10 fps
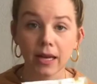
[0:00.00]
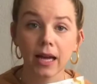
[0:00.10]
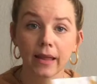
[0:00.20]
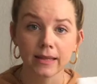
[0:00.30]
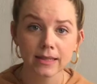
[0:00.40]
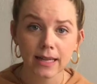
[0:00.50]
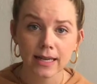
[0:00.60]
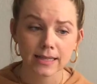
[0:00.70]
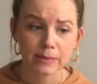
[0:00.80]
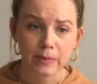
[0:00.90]
And this thing has
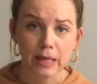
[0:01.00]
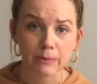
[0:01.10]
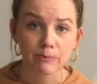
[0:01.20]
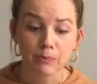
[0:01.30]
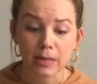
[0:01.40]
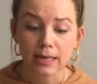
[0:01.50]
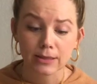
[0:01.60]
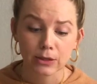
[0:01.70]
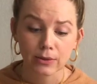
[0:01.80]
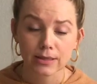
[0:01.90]
some like meat to
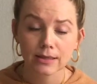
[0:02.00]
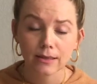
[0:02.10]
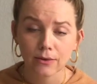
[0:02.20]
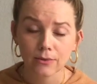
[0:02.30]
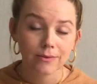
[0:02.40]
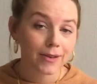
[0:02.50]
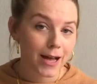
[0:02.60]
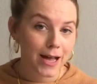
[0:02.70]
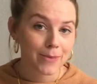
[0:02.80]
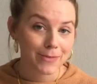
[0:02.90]
it, so
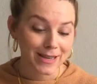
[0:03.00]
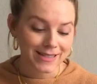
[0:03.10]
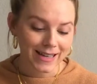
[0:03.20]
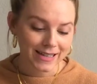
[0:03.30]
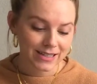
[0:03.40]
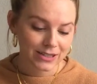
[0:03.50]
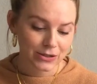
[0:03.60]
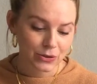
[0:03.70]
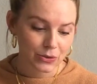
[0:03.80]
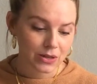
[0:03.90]
I'm excited
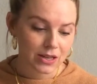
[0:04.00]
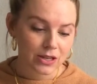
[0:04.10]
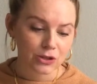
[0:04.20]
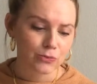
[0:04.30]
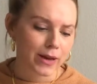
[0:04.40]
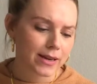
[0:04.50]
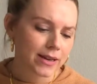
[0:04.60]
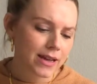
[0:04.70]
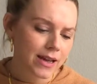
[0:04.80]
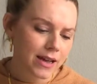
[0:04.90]
to do my
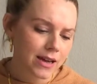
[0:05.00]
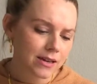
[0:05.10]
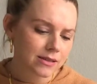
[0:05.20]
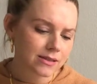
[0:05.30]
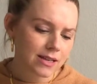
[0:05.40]
nails,